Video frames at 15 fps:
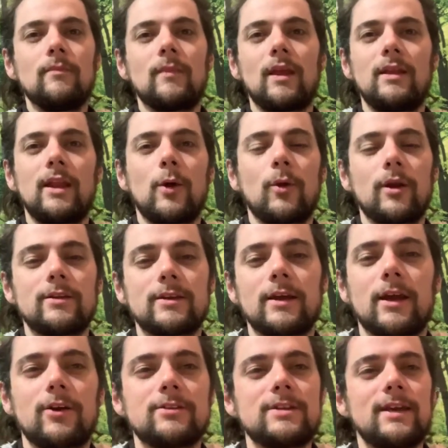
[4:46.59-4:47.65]
Now we're going to take
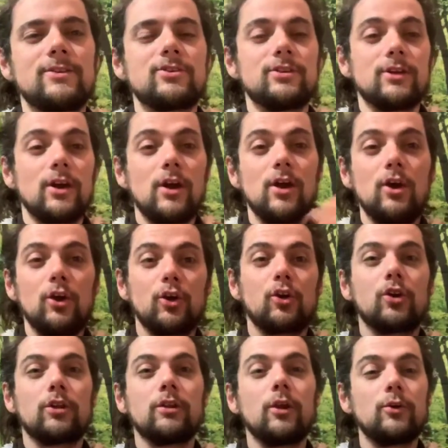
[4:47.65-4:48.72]
our attention
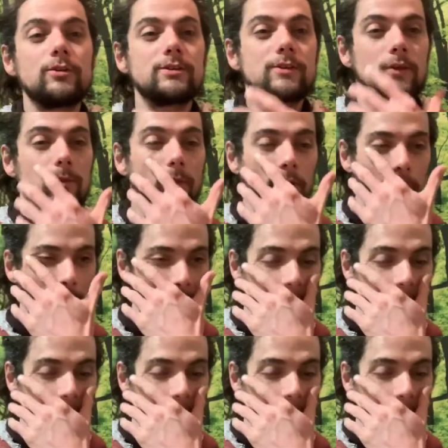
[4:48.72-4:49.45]
close to the body.